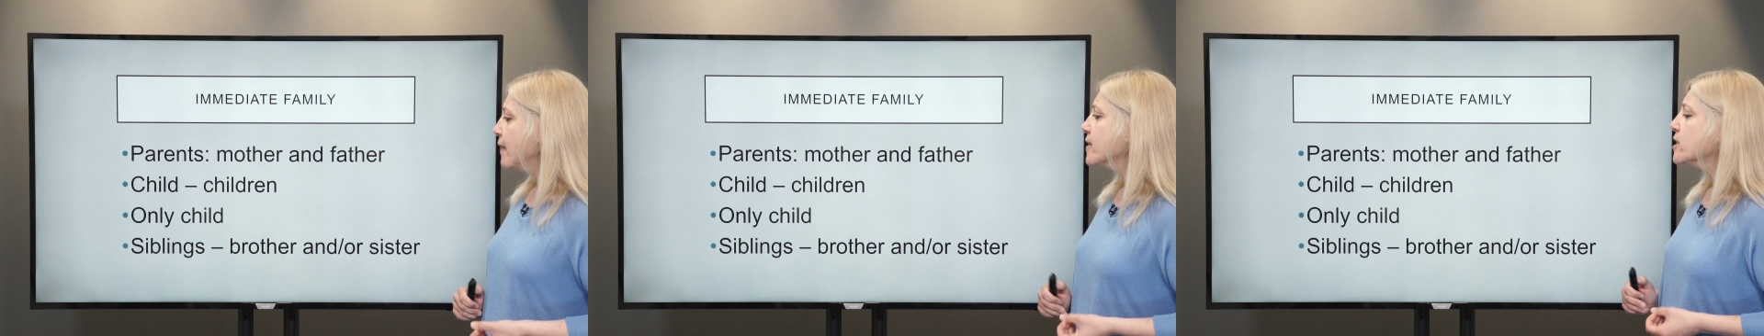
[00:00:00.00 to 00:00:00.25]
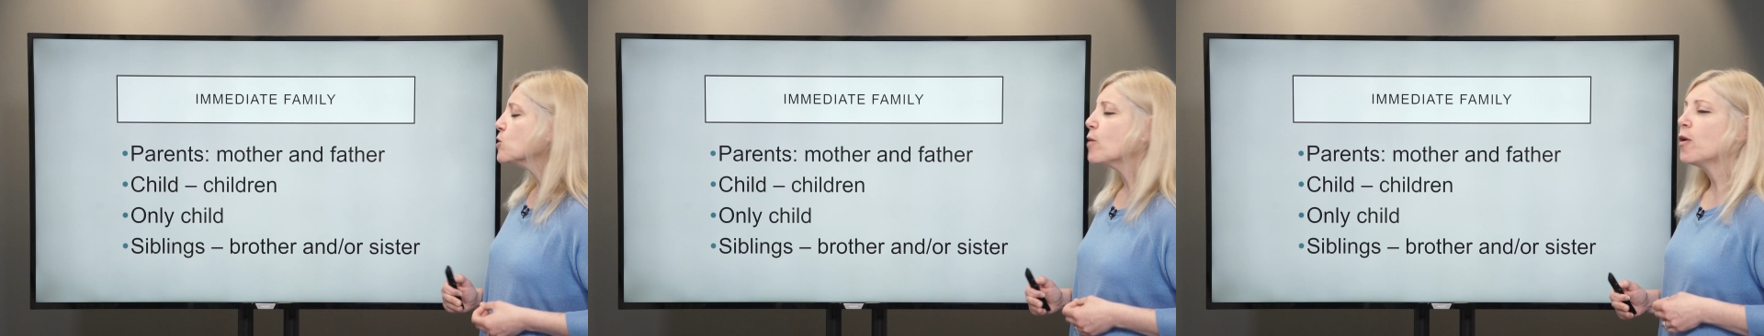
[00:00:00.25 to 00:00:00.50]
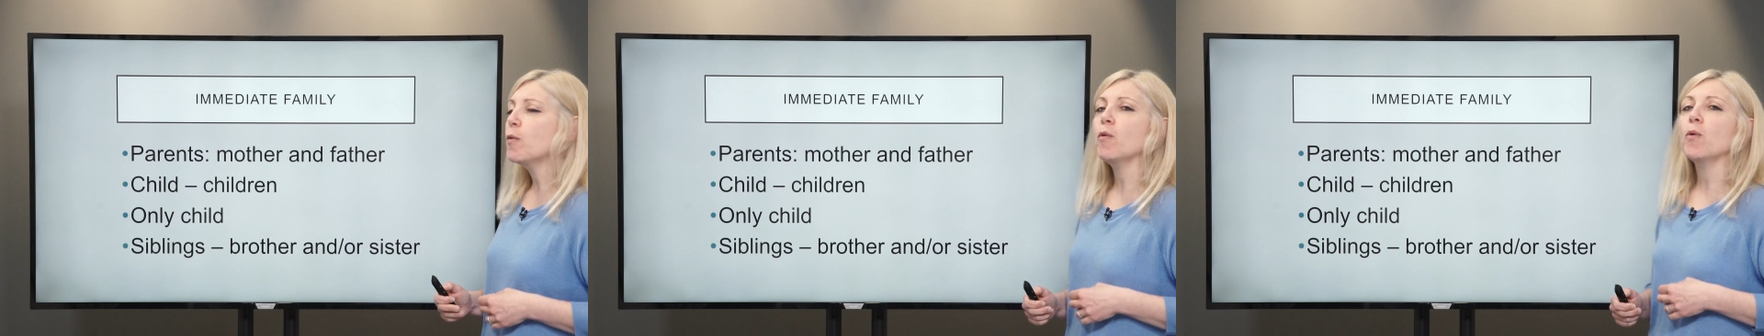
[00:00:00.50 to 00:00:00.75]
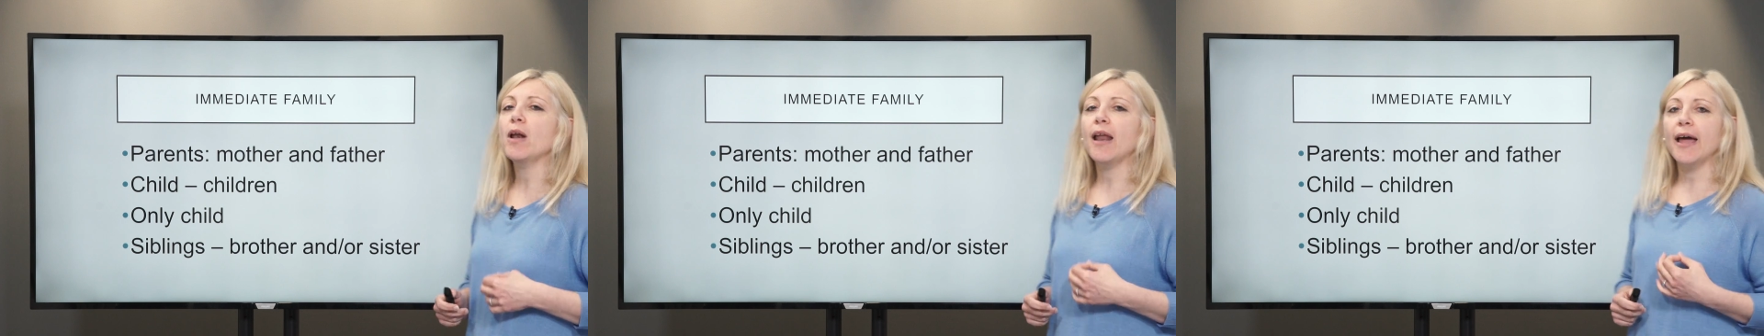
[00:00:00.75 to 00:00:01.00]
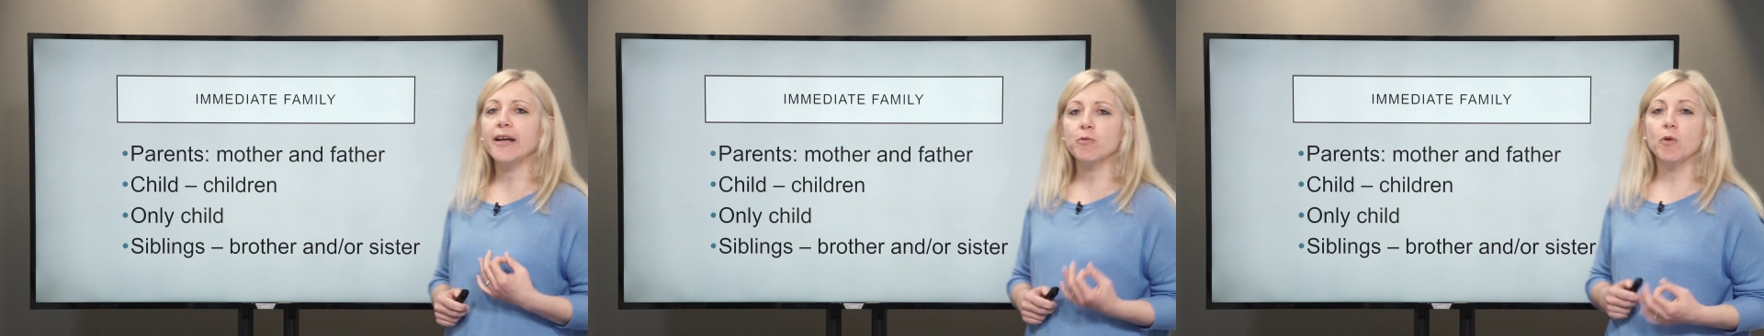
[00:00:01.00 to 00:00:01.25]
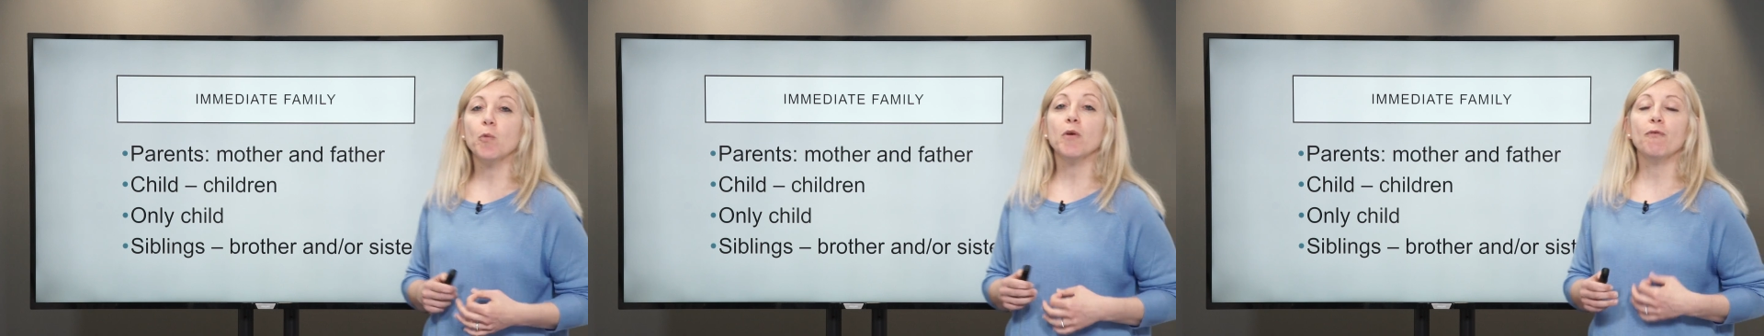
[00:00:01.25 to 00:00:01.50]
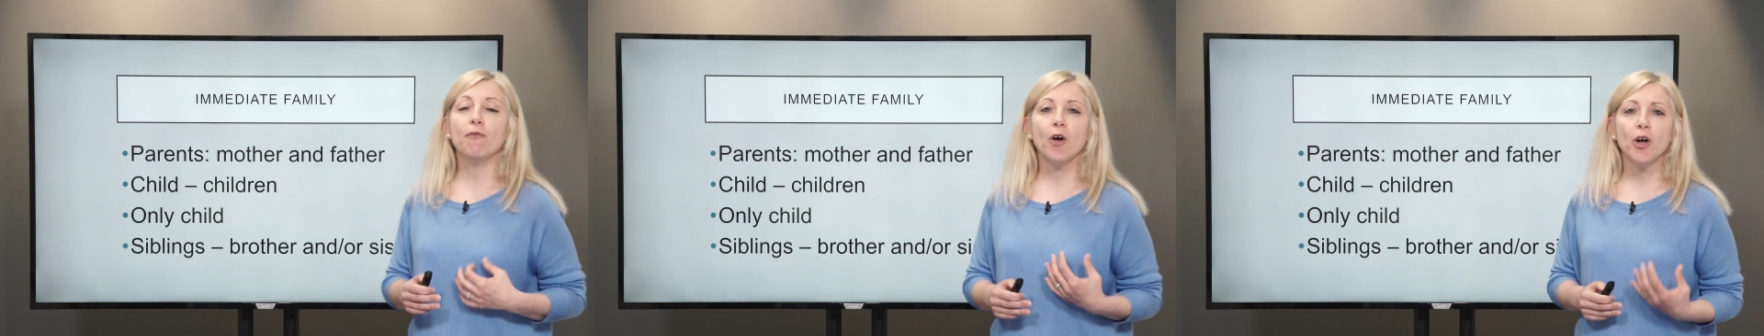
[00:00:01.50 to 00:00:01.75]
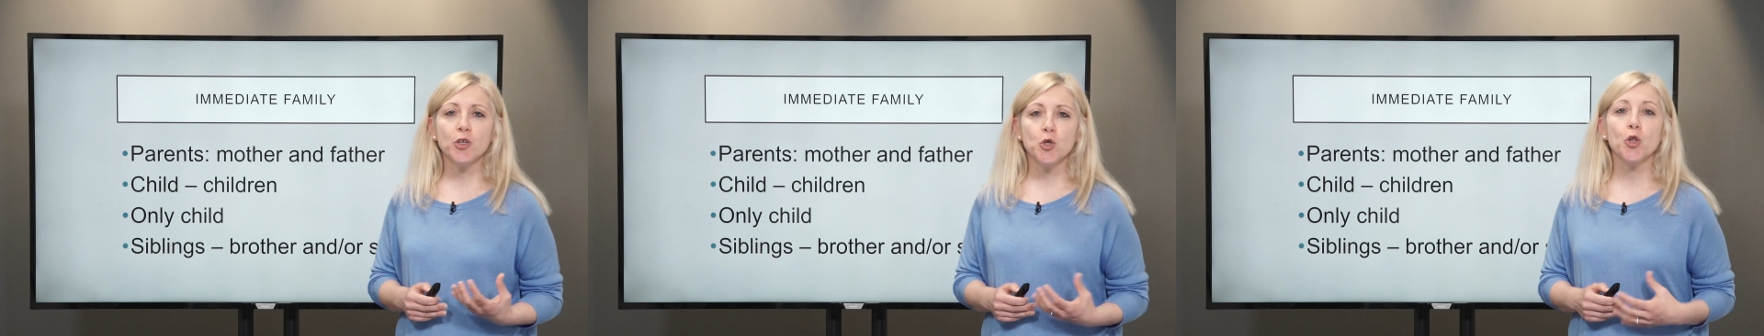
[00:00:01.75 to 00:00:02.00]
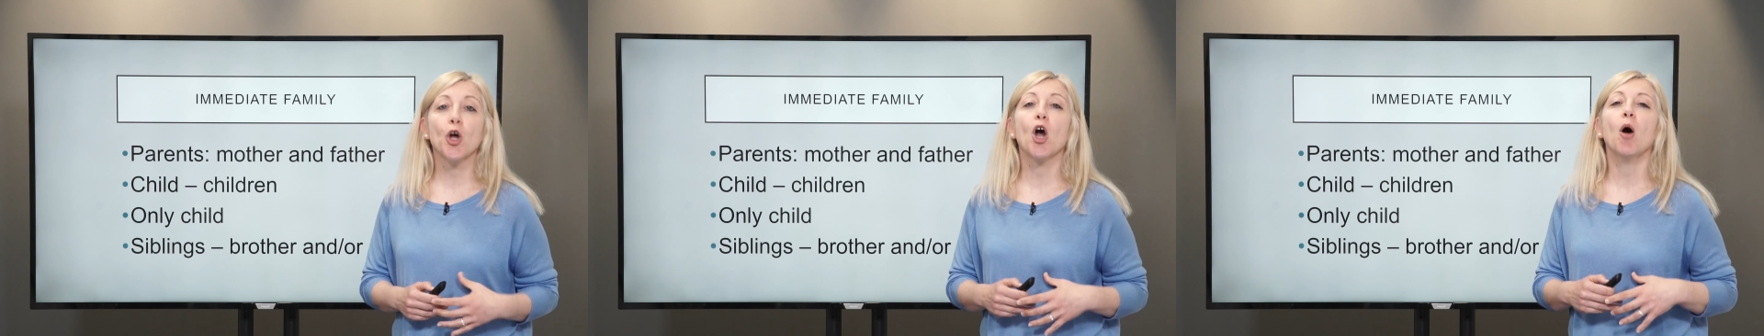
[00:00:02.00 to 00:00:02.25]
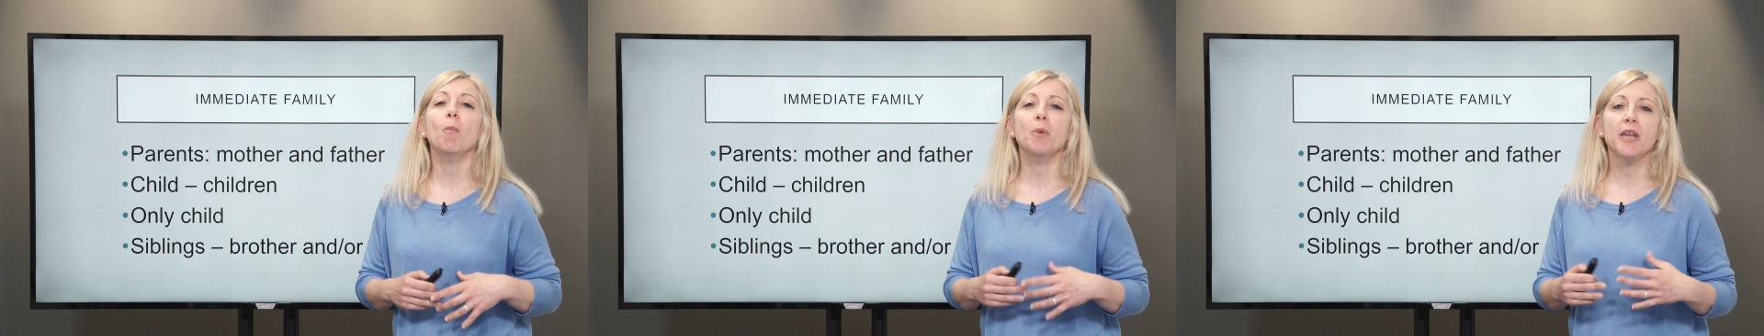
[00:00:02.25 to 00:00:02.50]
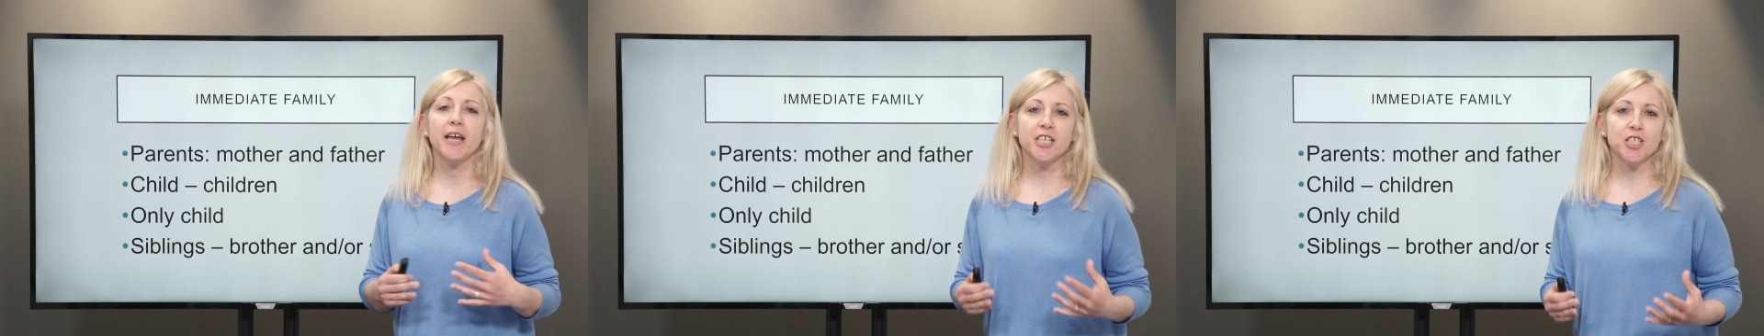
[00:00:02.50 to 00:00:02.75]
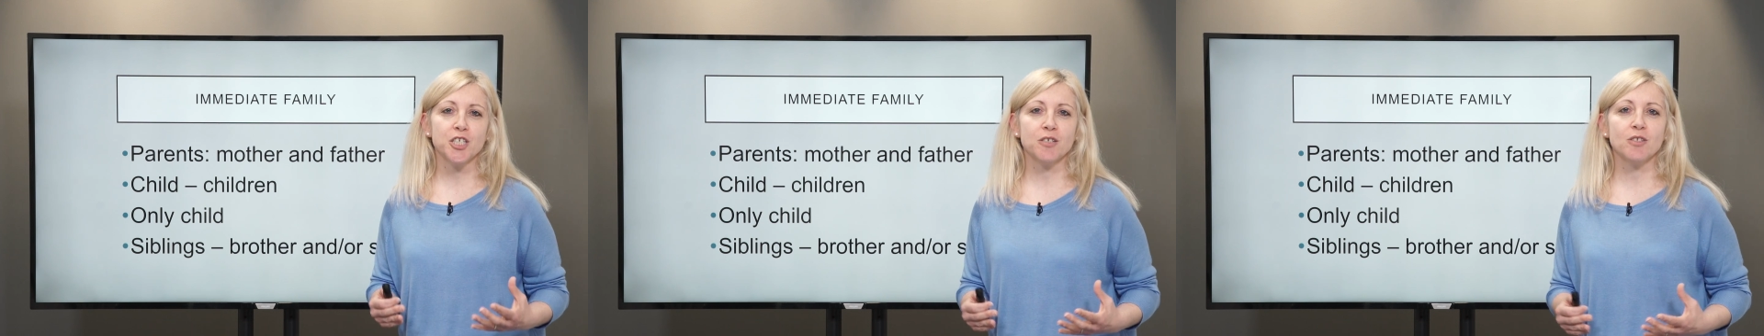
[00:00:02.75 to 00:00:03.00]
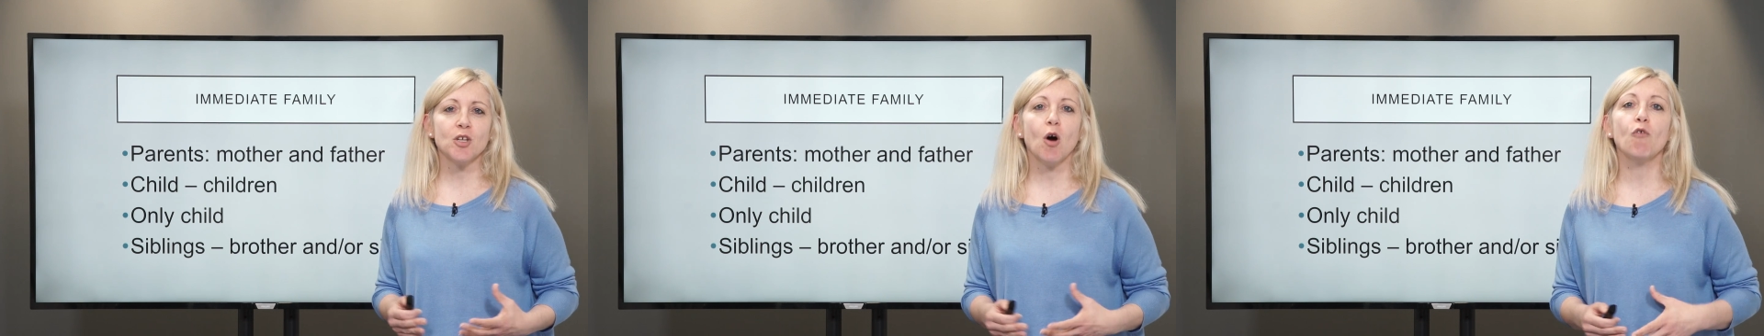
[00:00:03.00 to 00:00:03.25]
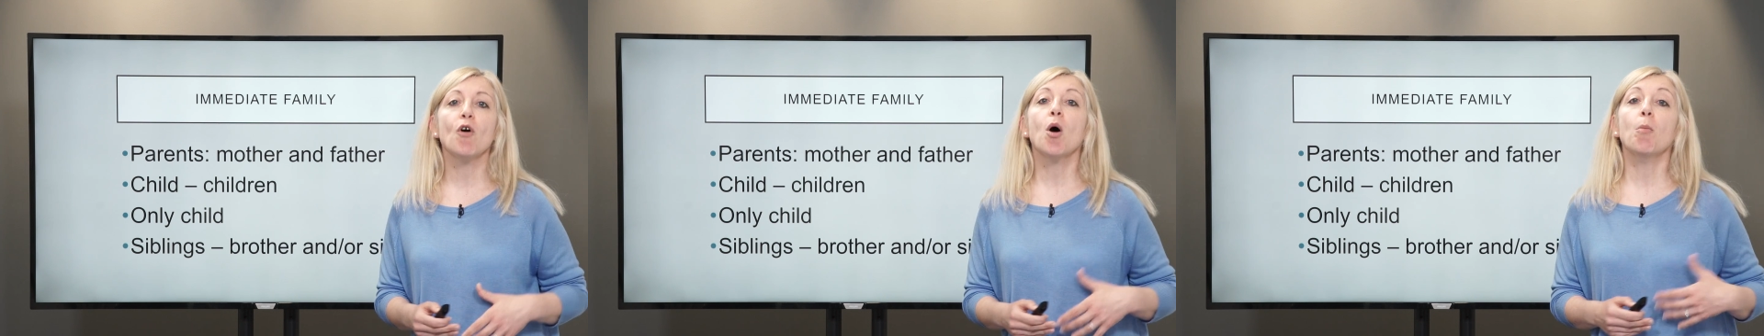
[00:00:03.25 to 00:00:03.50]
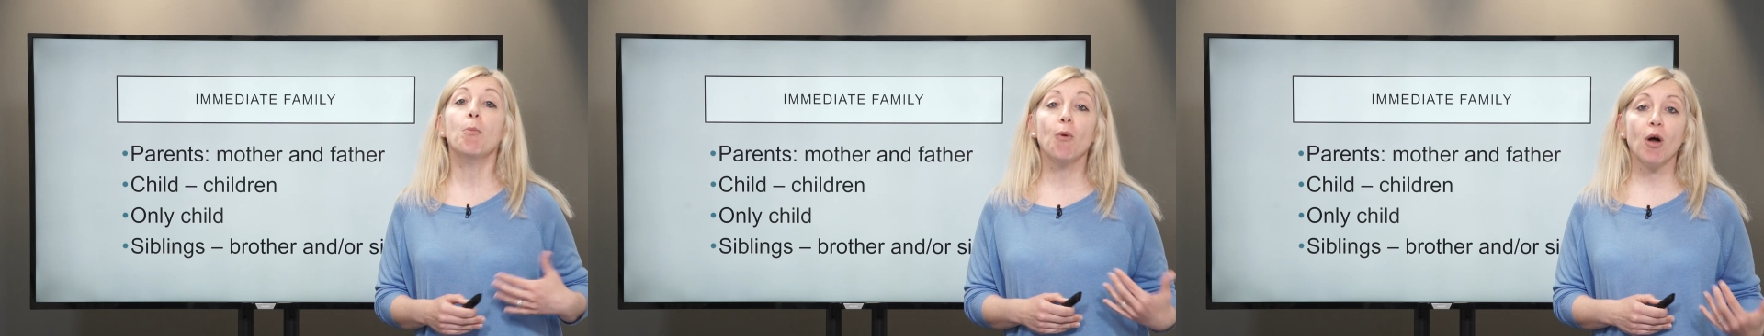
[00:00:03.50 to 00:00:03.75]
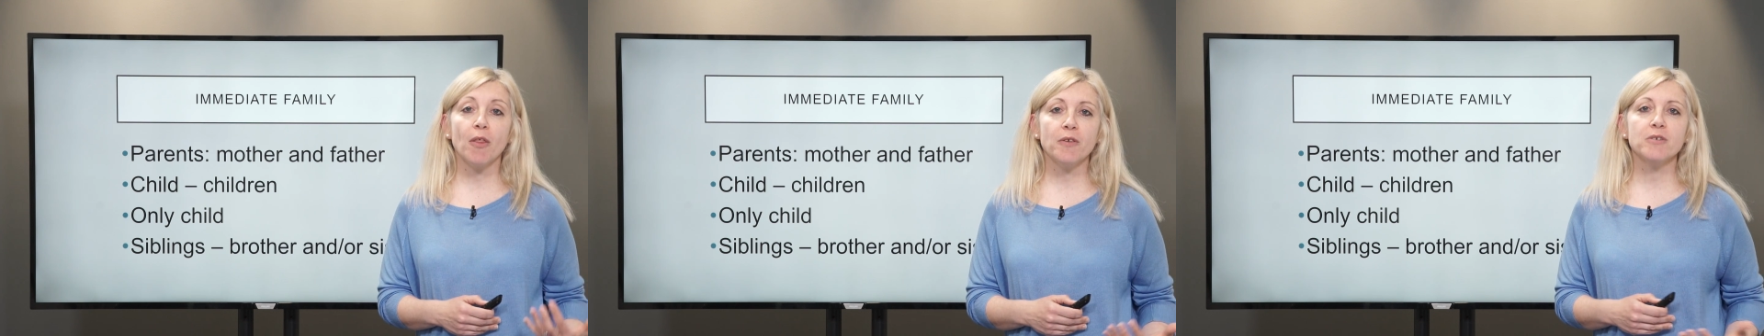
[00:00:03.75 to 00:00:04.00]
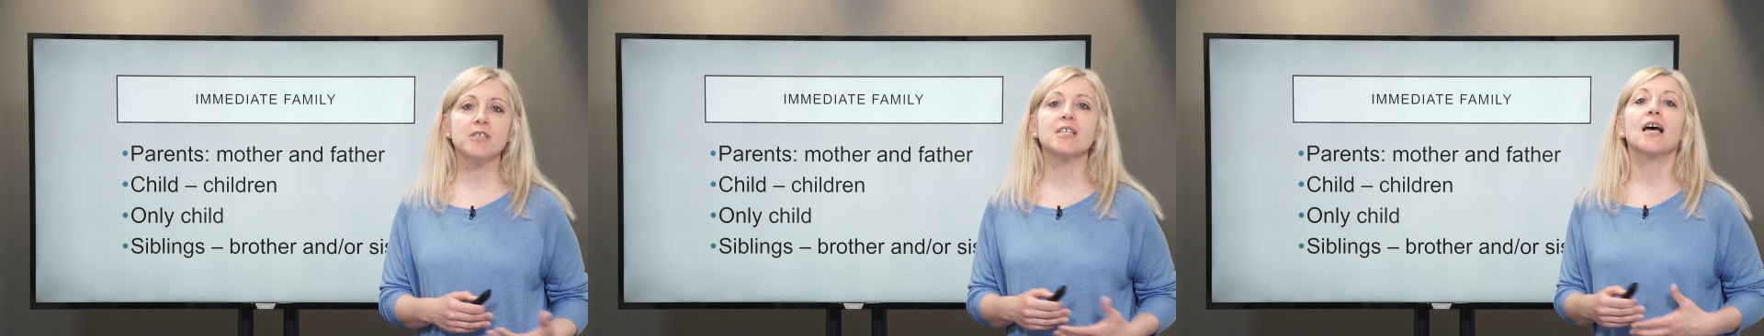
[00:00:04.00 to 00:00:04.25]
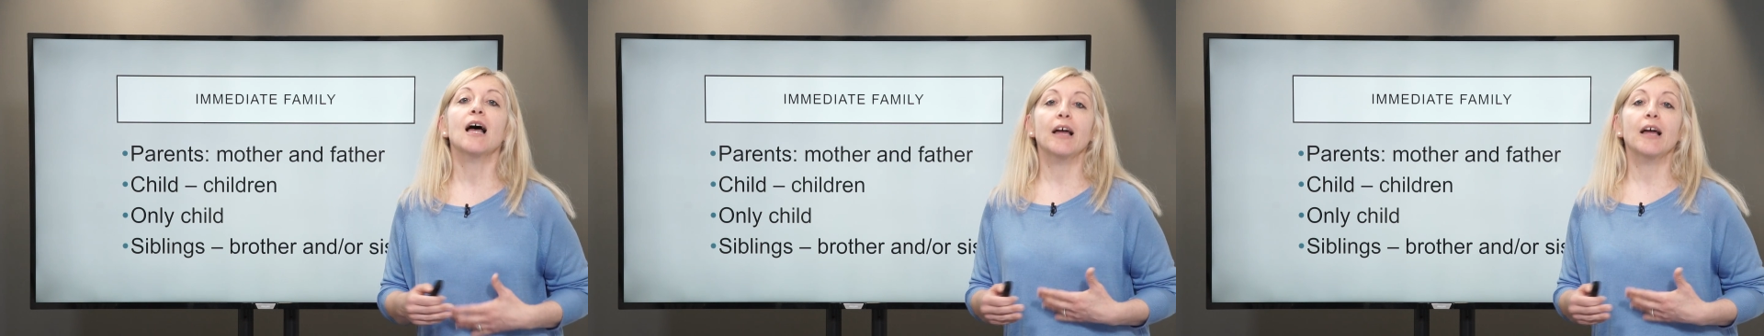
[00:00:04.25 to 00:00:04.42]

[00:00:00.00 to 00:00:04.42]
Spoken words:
This is when we refer to the combinations of brothers